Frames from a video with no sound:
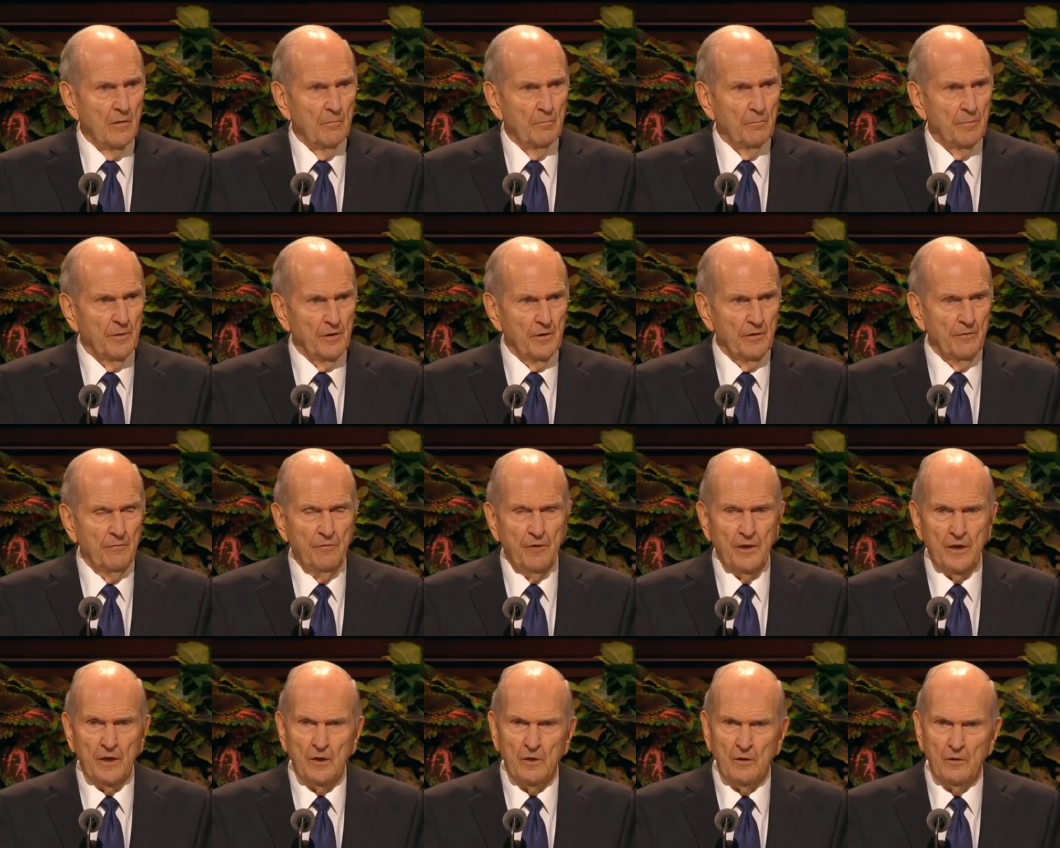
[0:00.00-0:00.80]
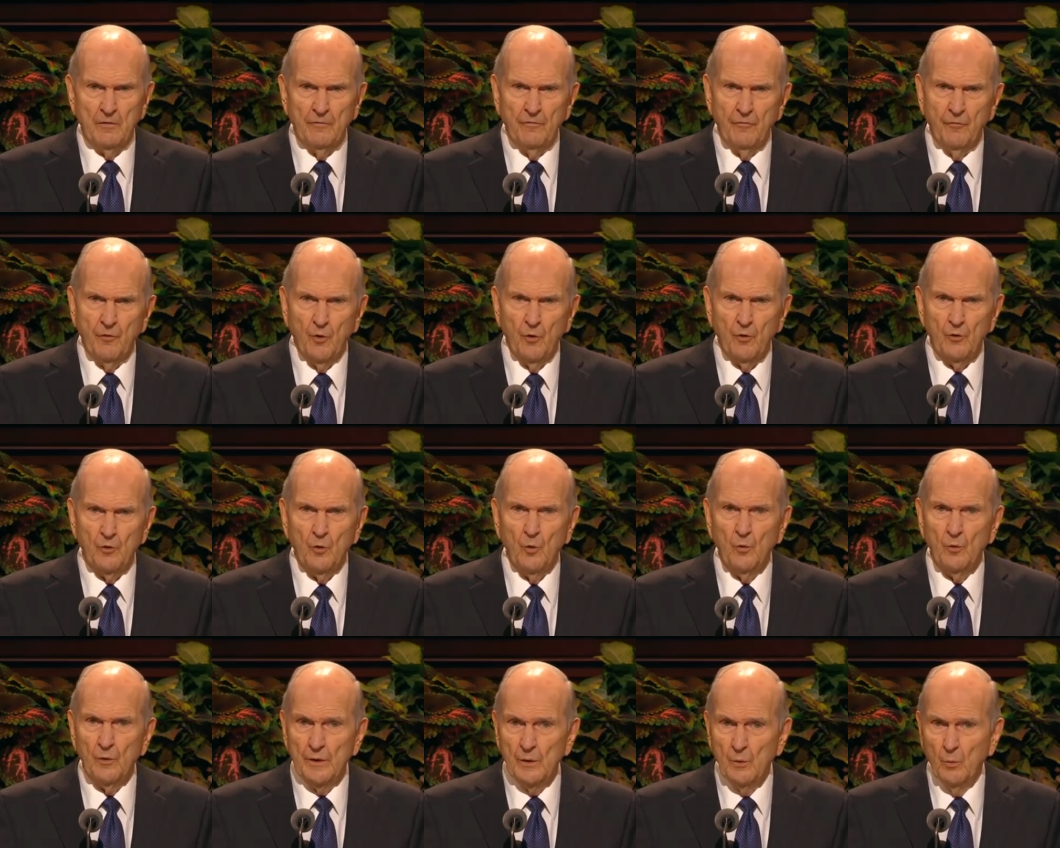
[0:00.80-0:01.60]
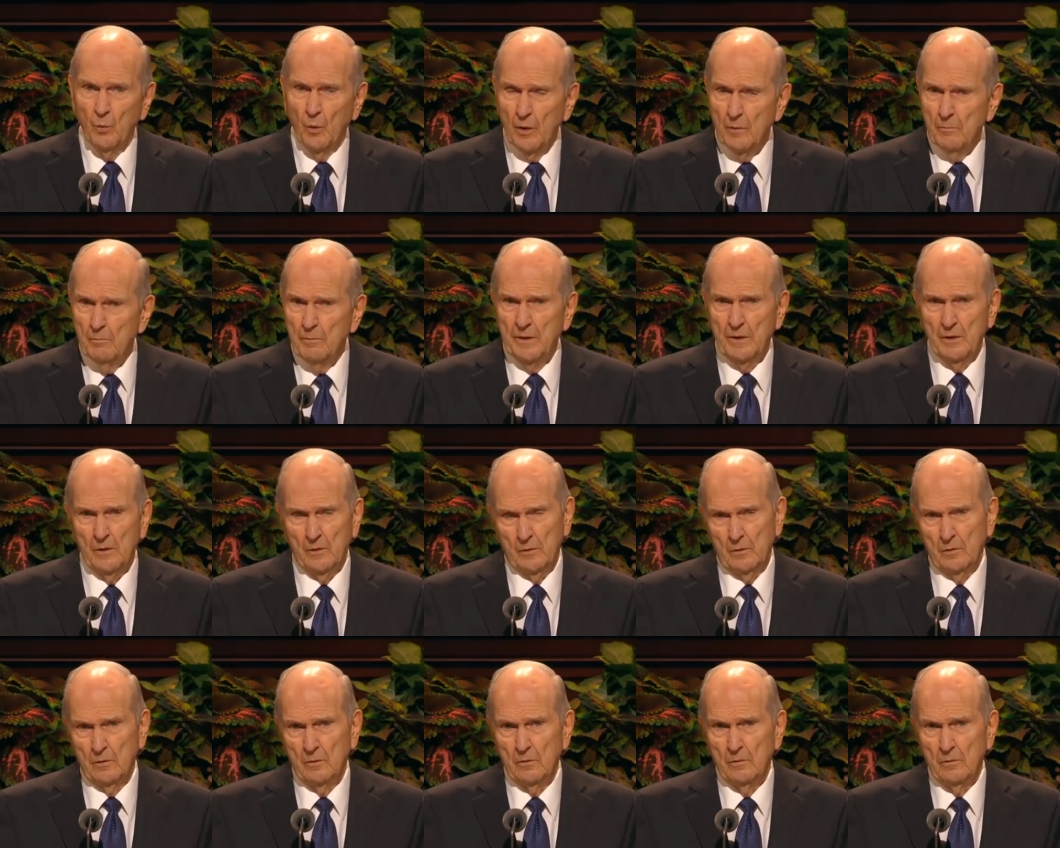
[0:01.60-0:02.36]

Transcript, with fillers: But if they could afford only one meal